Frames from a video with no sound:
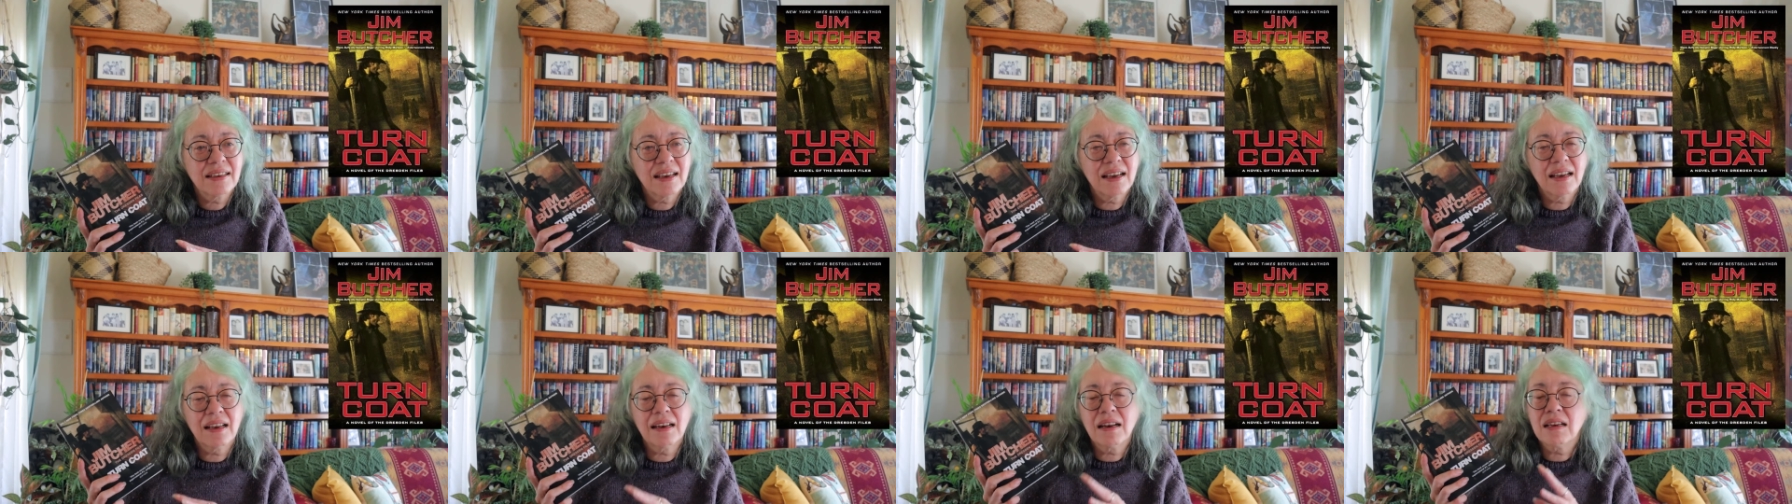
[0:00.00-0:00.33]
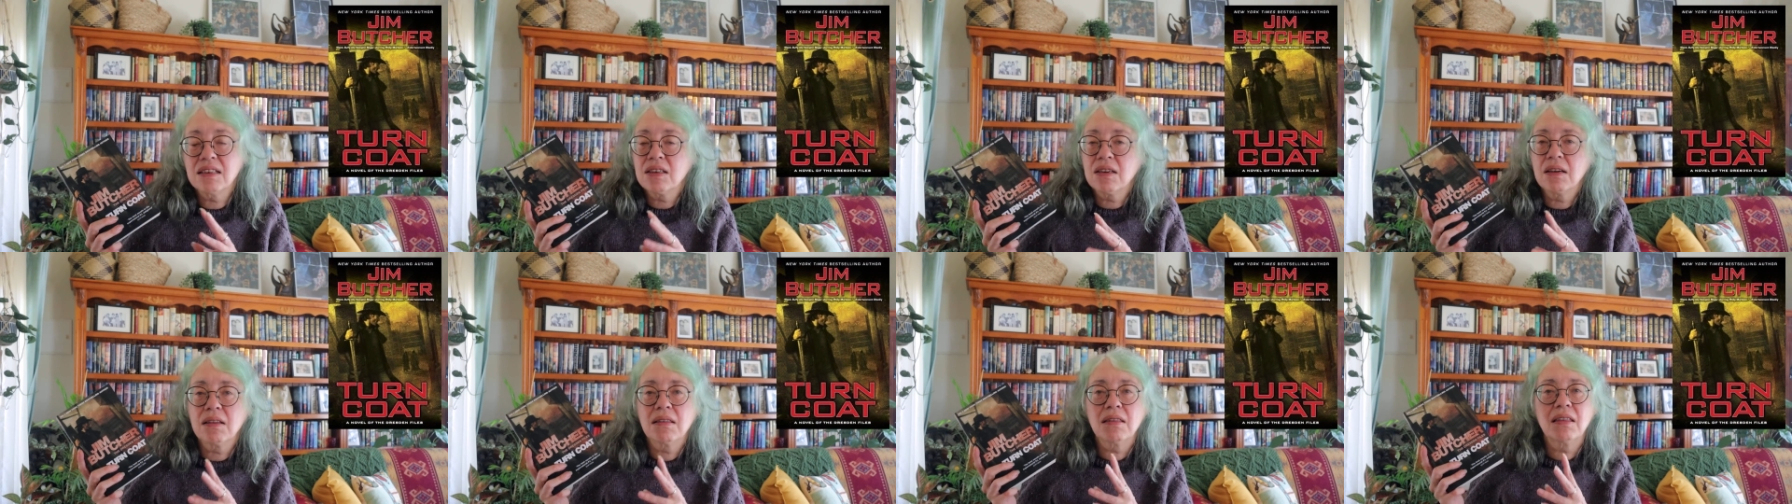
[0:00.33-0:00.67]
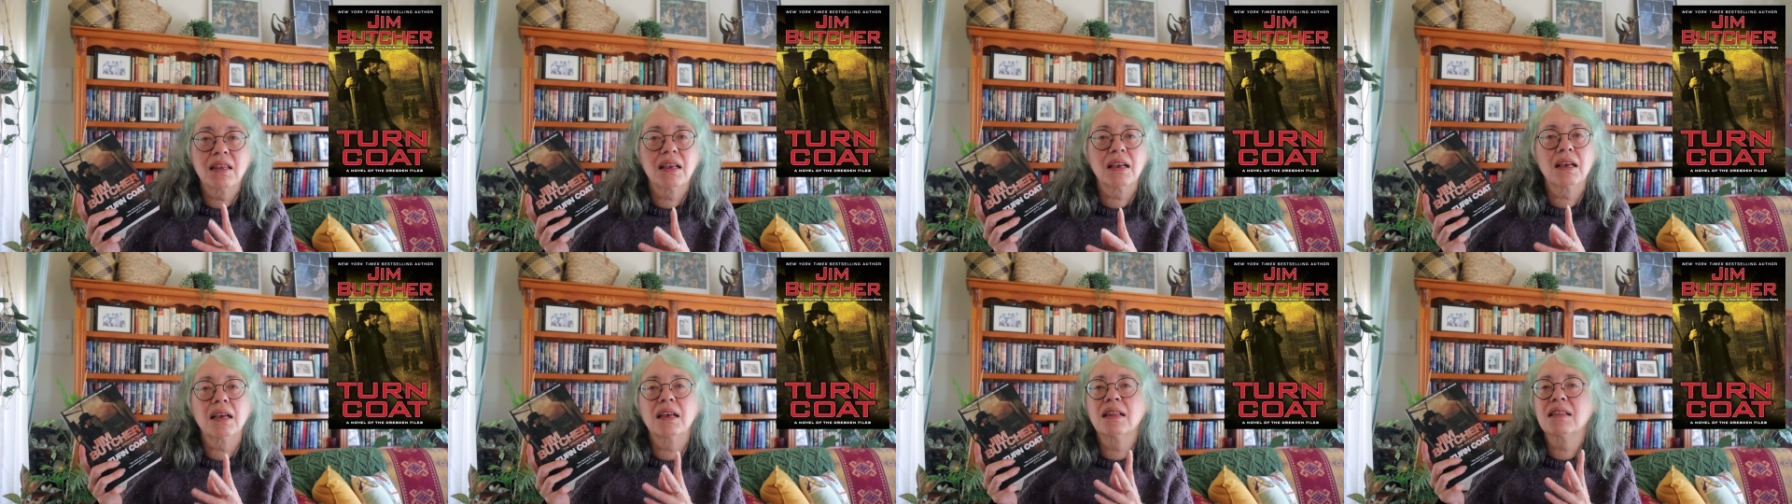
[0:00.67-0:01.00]
and I don't
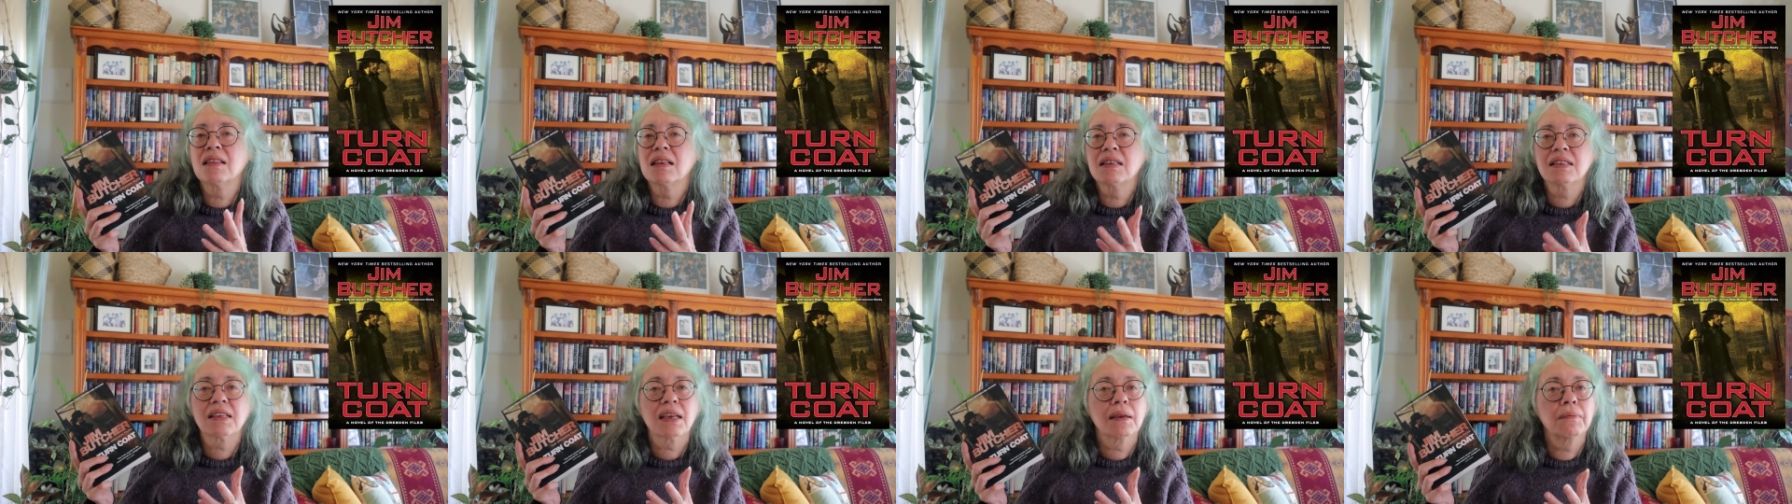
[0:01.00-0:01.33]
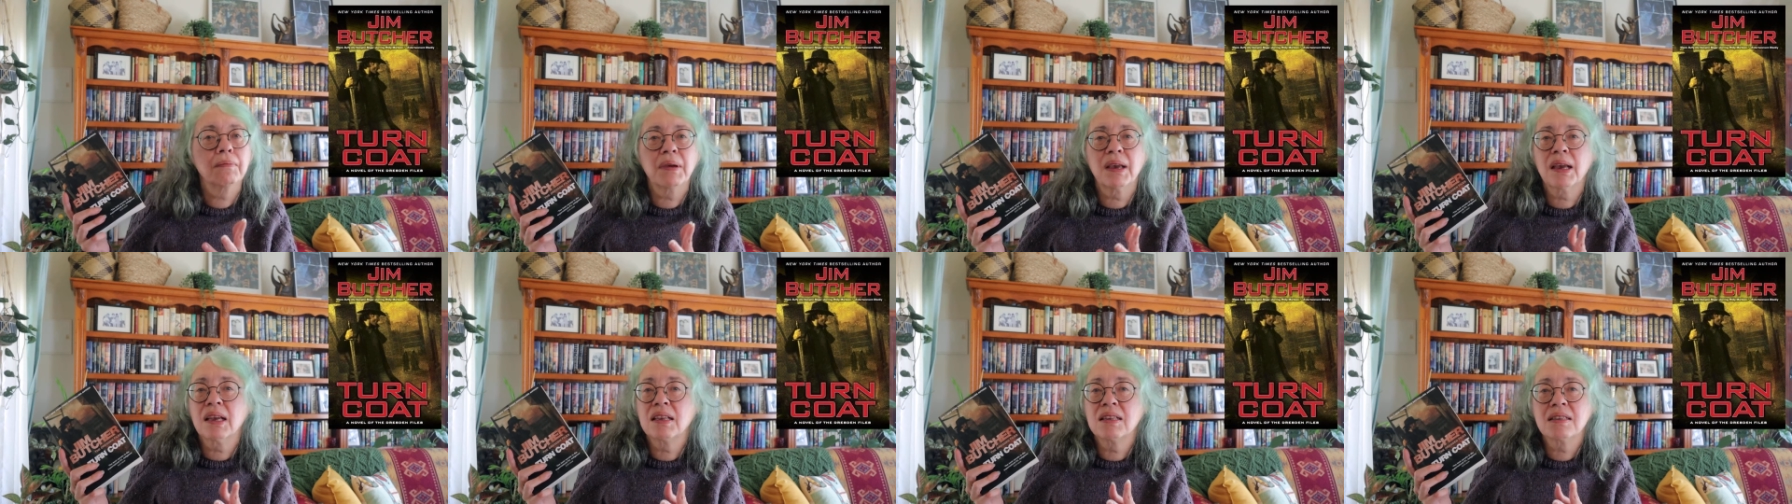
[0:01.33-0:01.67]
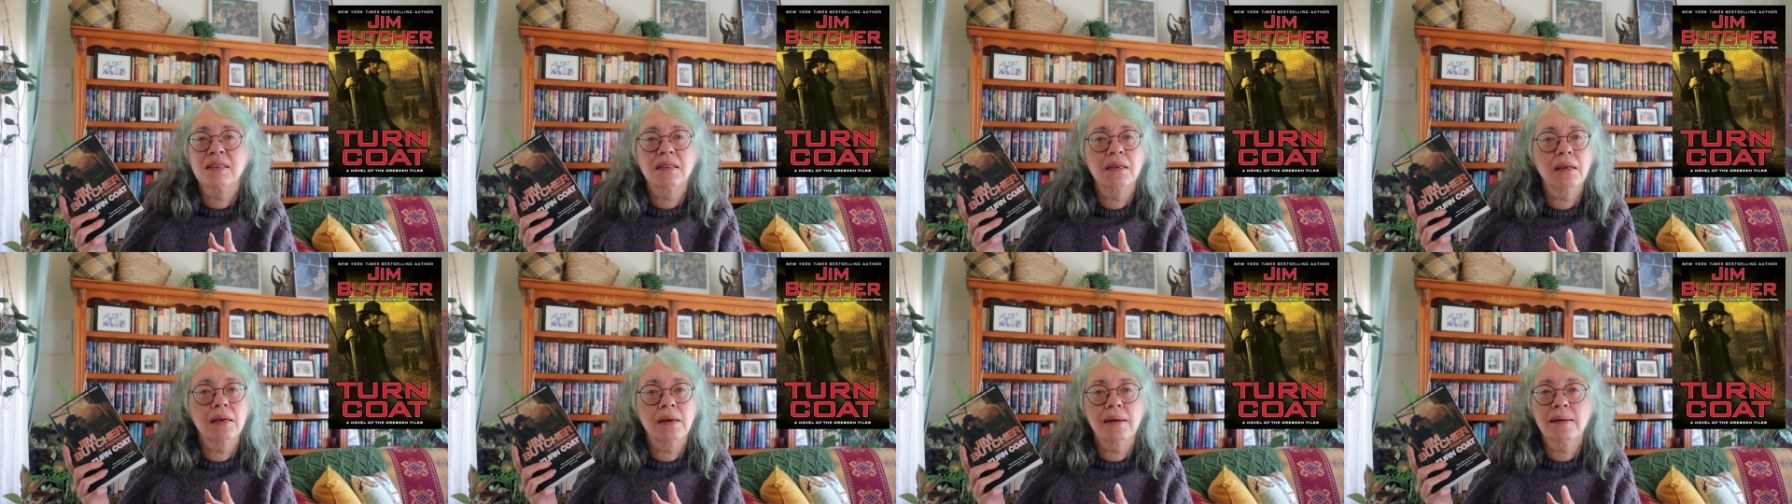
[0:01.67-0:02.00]
think this can be
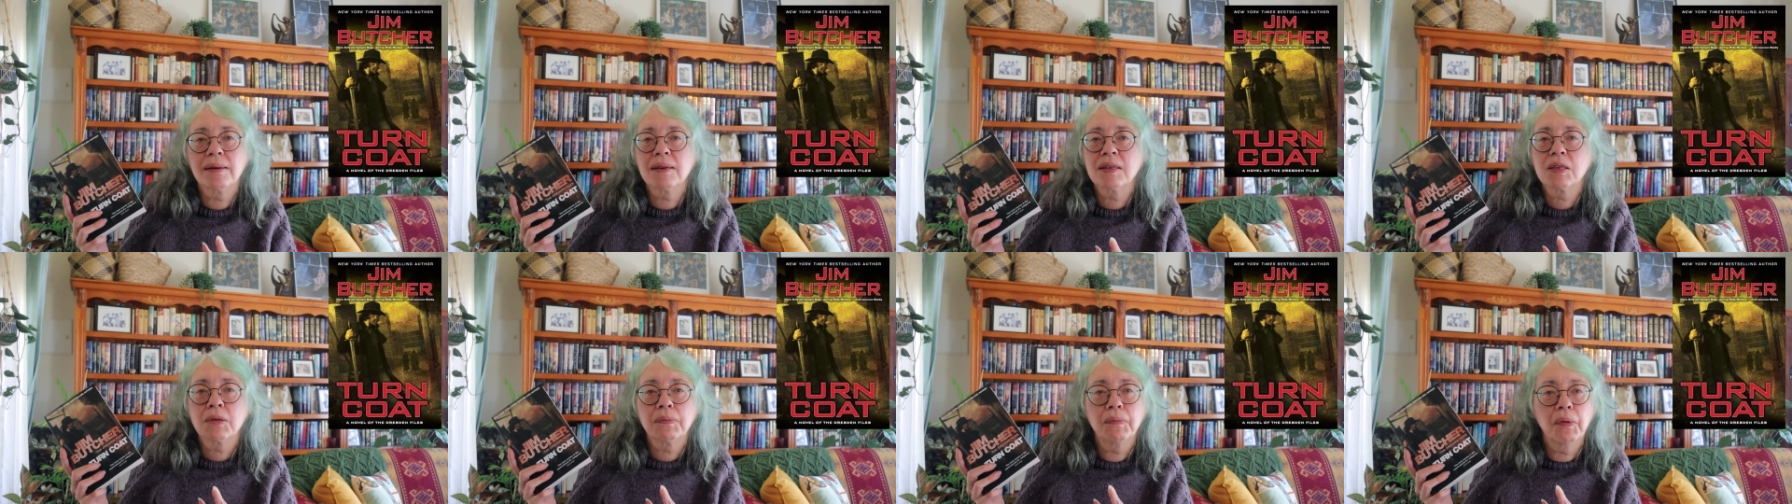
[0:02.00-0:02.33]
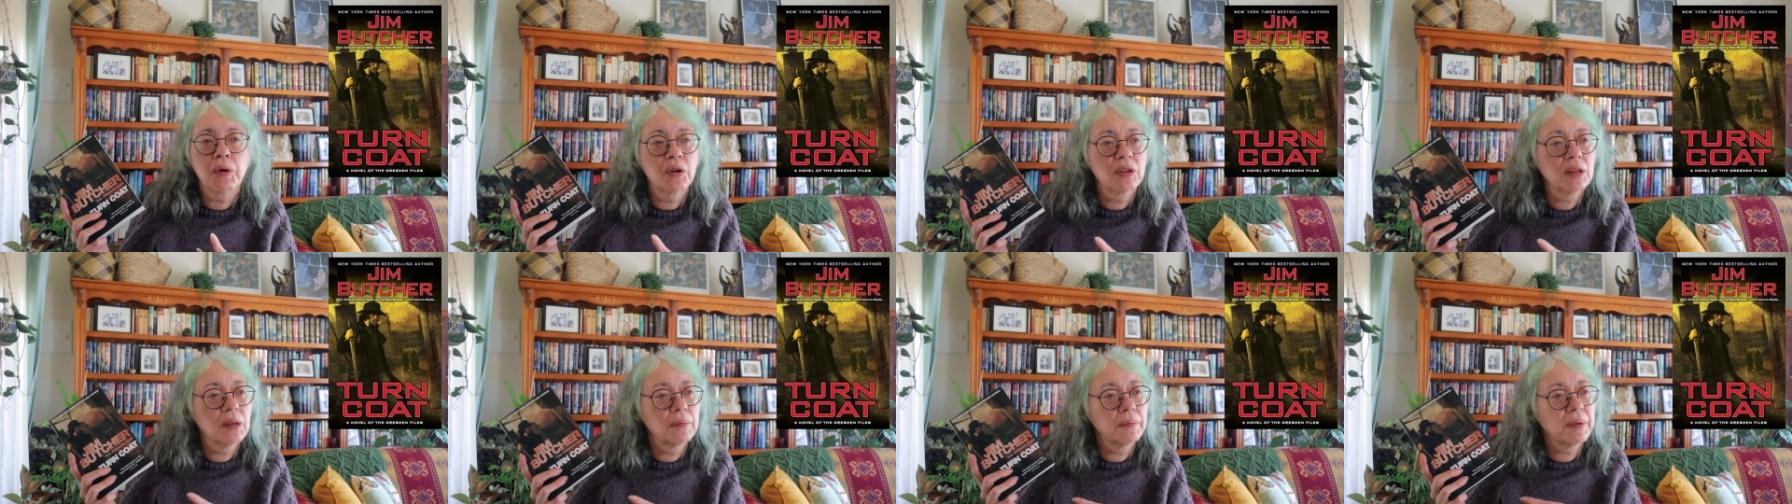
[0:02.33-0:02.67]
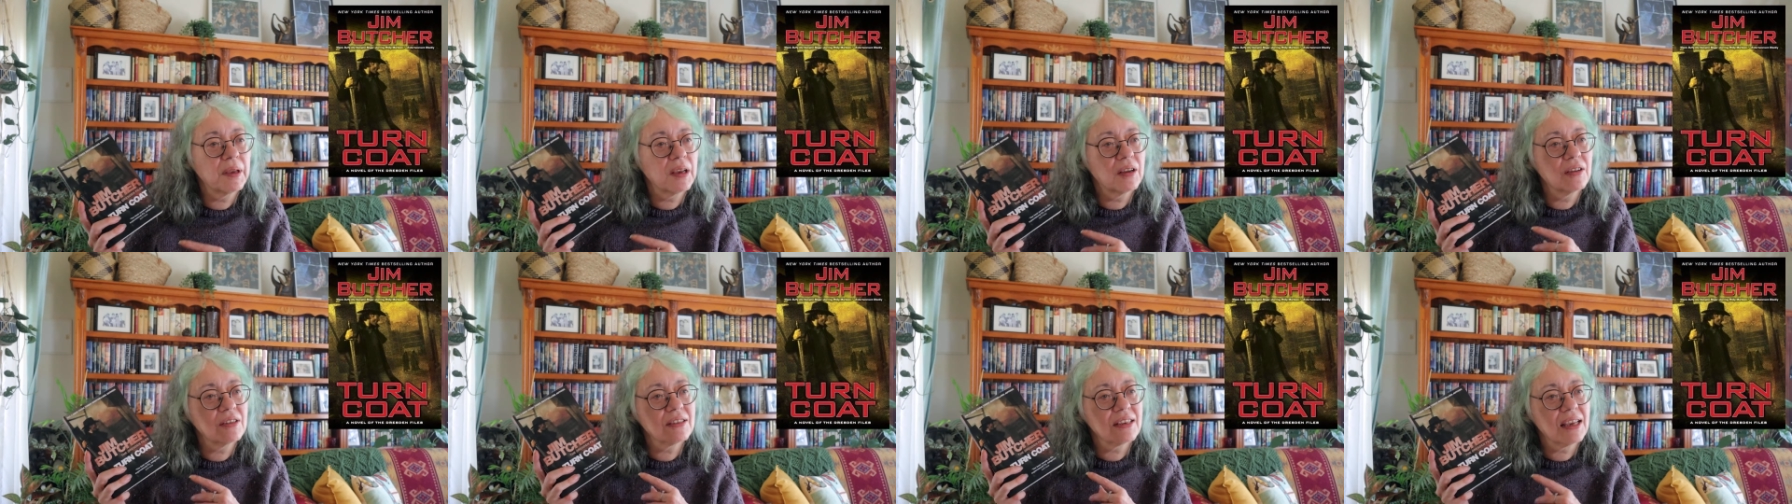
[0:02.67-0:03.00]
considered a spoiler
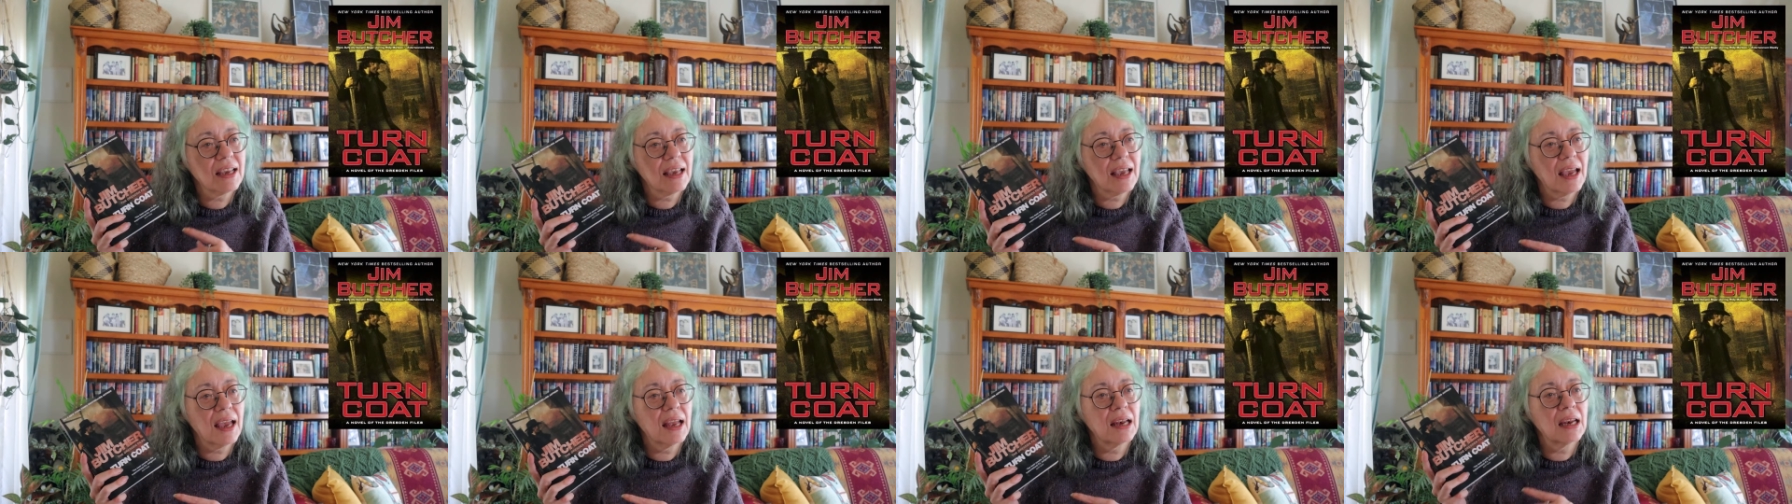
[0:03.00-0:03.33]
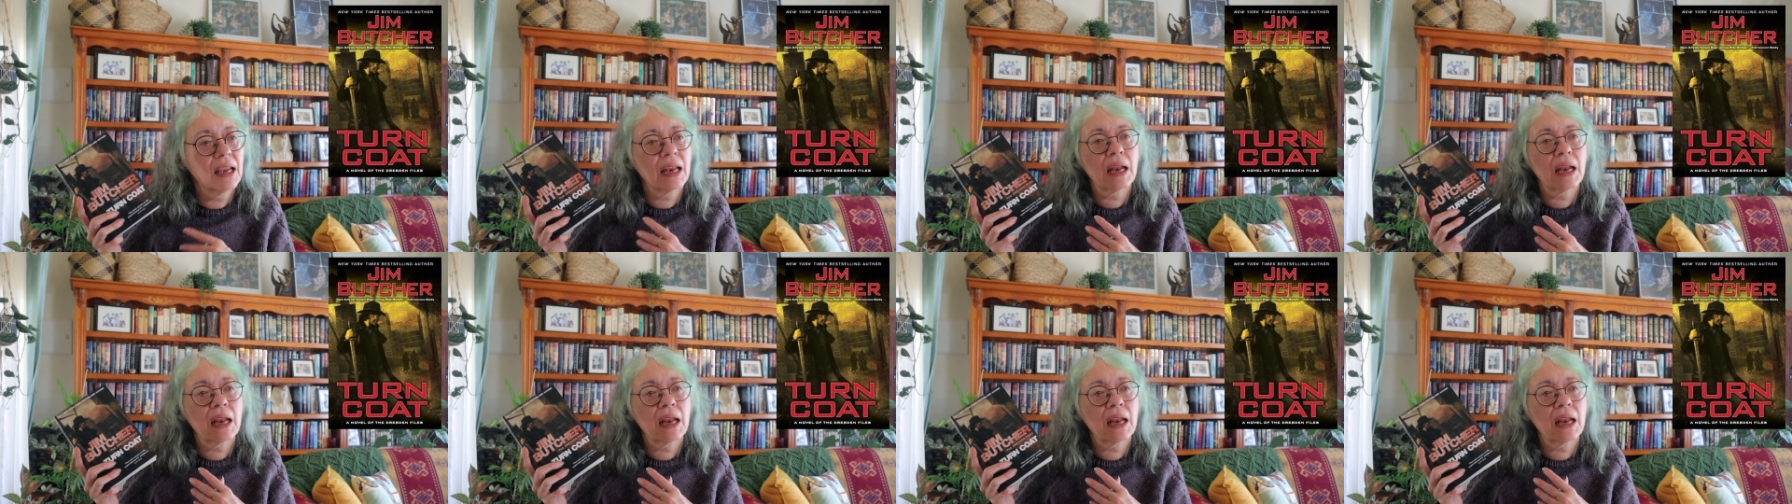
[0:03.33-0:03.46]
because again,